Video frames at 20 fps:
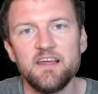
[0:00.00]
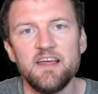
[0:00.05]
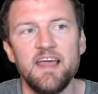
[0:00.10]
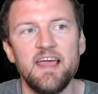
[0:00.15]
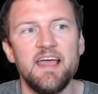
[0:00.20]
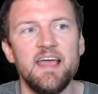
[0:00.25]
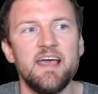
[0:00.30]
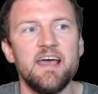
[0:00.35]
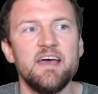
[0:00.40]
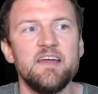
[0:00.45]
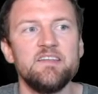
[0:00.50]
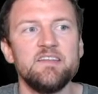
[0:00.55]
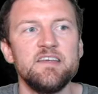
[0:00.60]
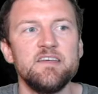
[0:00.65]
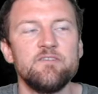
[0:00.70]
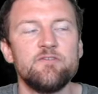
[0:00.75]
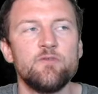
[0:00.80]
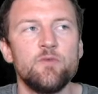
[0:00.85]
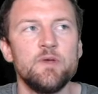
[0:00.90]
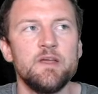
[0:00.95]
And
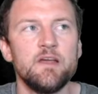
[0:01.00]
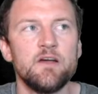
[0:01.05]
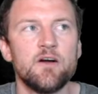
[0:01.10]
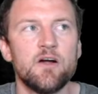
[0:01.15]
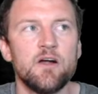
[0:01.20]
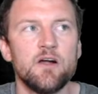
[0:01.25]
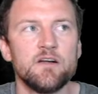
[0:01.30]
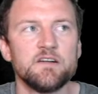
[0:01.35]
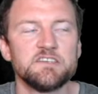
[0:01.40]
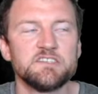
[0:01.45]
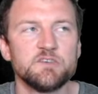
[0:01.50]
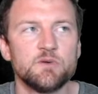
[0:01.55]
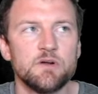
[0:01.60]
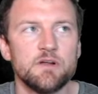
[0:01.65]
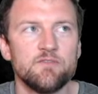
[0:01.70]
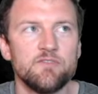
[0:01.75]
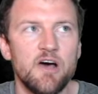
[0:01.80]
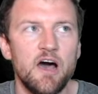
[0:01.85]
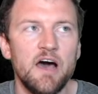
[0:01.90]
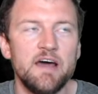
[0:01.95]
if we are sort
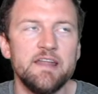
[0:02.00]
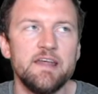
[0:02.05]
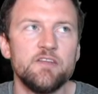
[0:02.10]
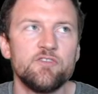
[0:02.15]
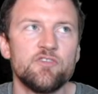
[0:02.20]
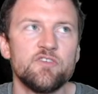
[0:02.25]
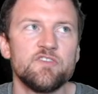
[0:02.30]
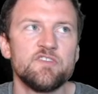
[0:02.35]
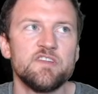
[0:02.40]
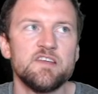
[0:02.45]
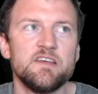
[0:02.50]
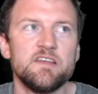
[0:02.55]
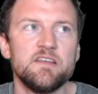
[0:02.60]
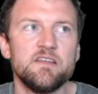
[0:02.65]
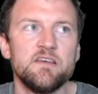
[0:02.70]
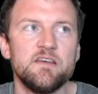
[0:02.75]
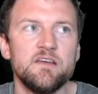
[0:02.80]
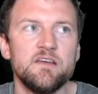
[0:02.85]
of uninterested,